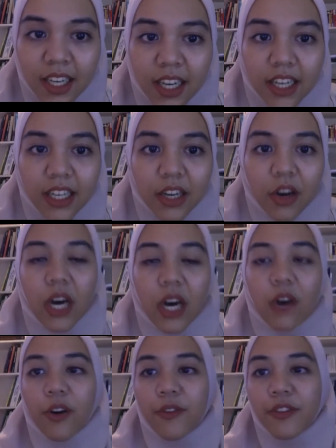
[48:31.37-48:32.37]
uh,
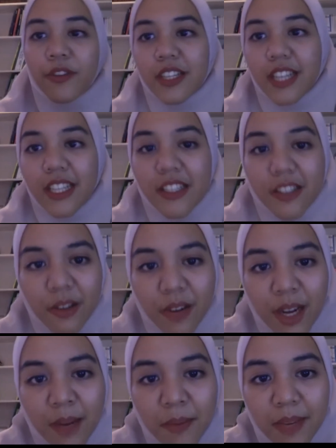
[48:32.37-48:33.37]
our official
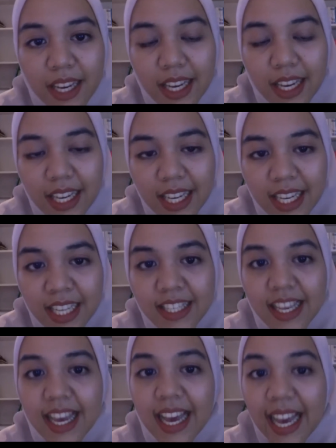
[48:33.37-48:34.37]
Instagram is
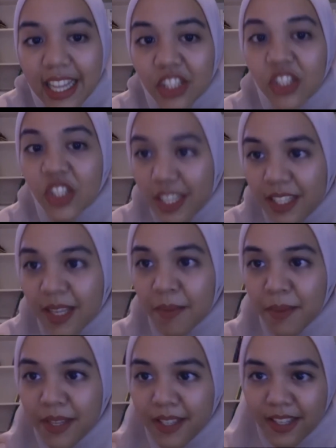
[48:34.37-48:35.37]
at Jessup
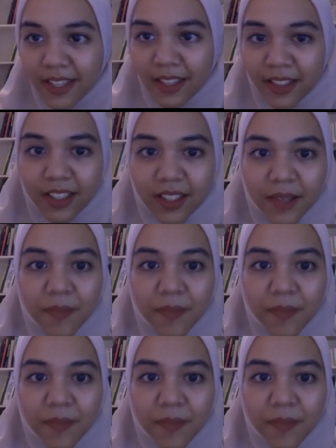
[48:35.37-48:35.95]
Isil.